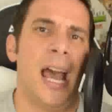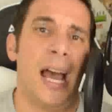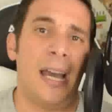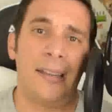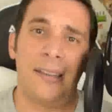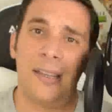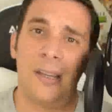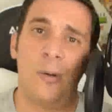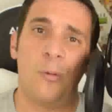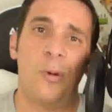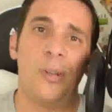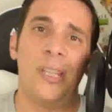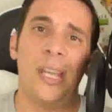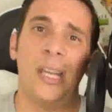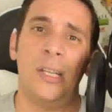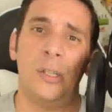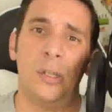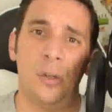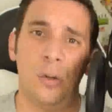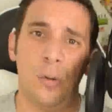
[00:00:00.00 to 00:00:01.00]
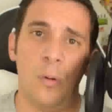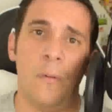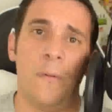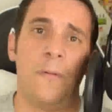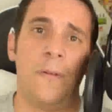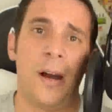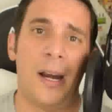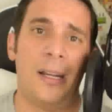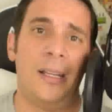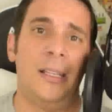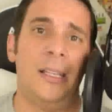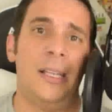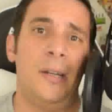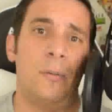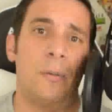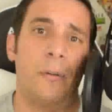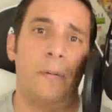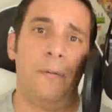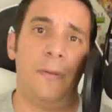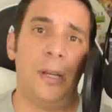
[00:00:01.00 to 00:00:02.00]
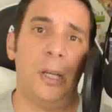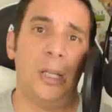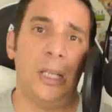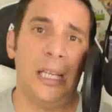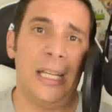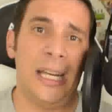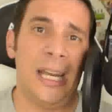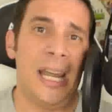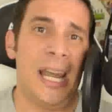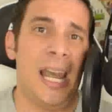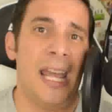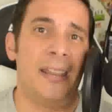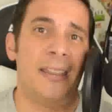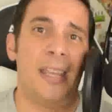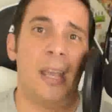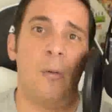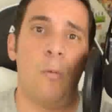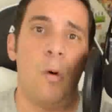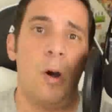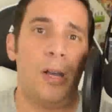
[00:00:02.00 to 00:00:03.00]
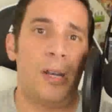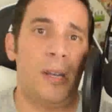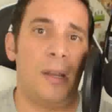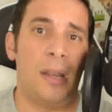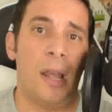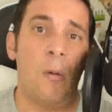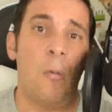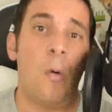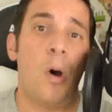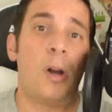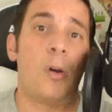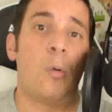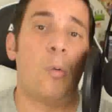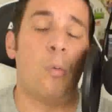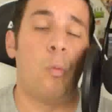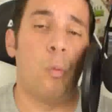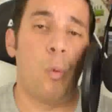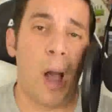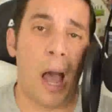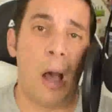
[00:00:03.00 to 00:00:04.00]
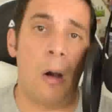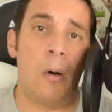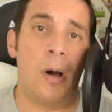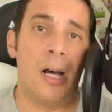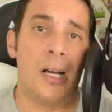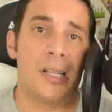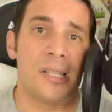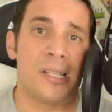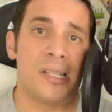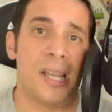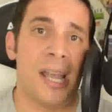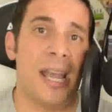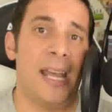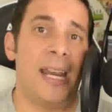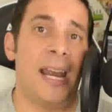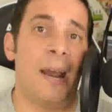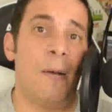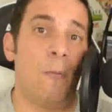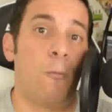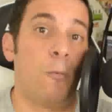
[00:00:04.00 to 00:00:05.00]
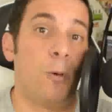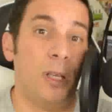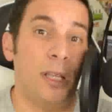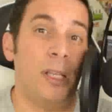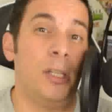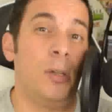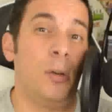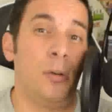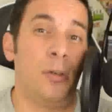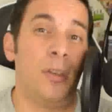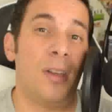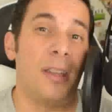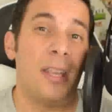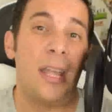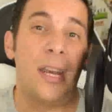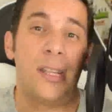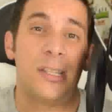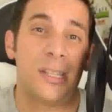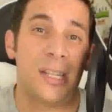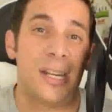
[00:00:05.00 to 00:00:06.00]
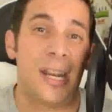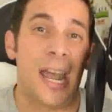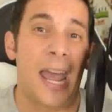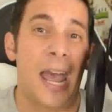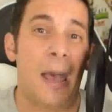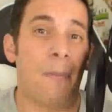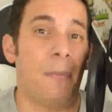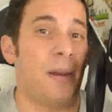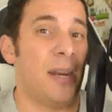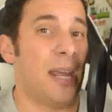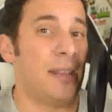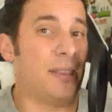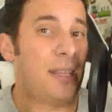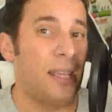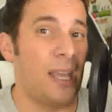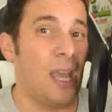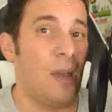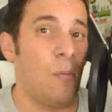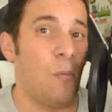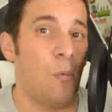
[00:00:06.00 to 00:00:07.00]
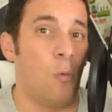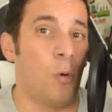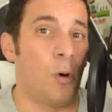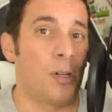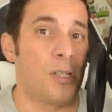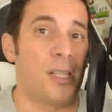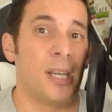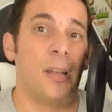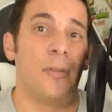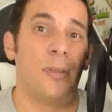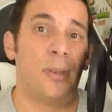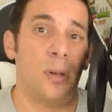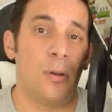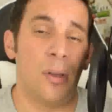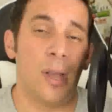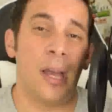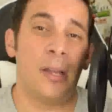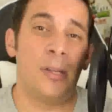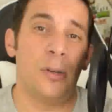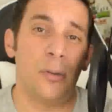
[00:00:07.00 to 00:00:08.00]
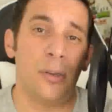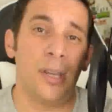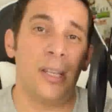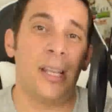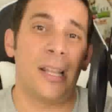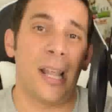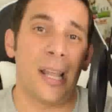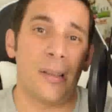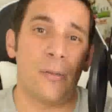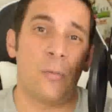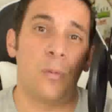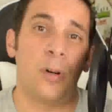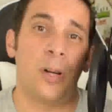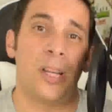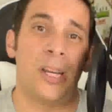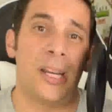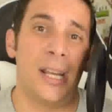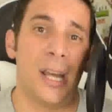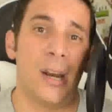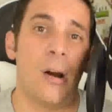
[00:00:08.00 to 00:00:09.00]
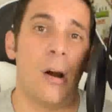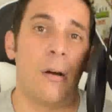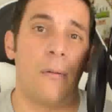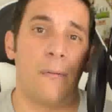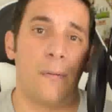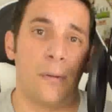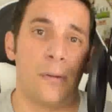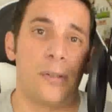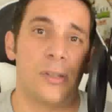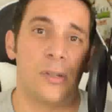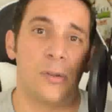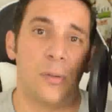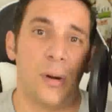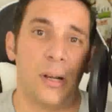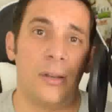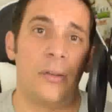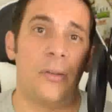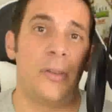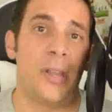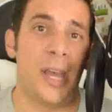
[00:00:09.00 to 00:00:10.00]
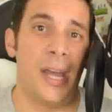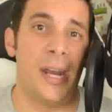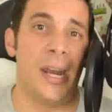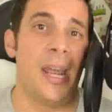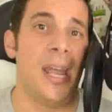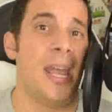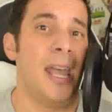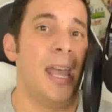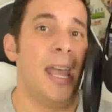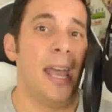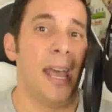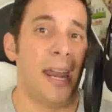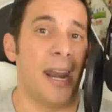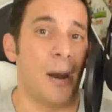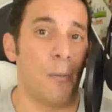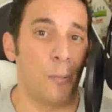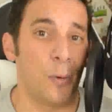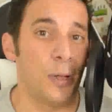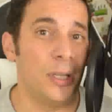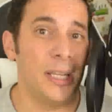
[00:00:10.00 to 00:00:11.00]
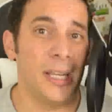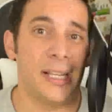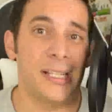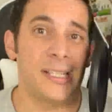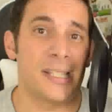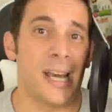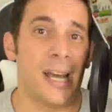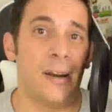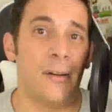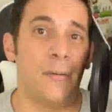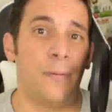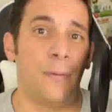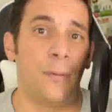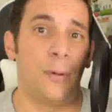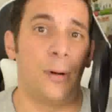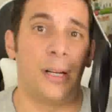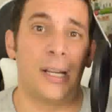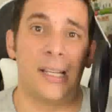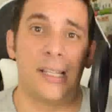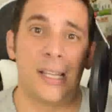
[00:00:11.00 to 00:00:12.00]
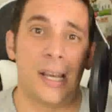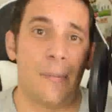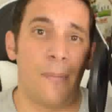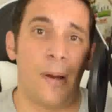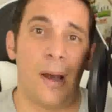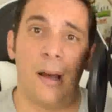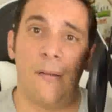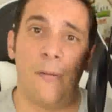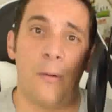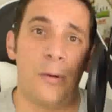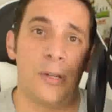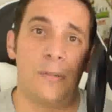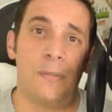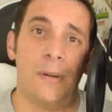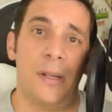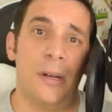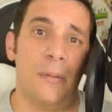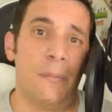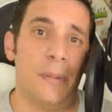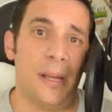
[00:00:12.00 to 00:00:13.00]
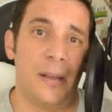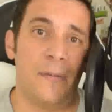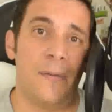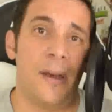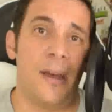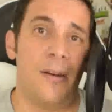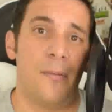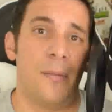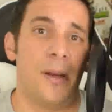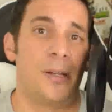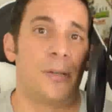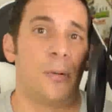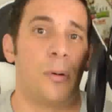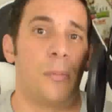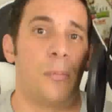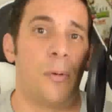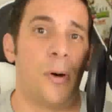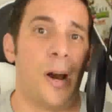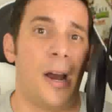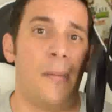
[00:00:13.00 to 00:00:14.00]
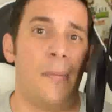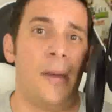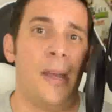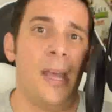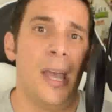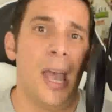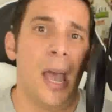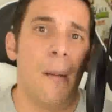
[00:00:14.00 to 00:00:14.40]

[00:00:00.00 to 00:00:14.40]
I think when they do finally reveal it, they want to wow us. And I really do think that it's going to happen at the Game Awards. I do think that we're going to get our first trailer then. And I'm really excited for it because I've always been a big fan of Metroid Prime.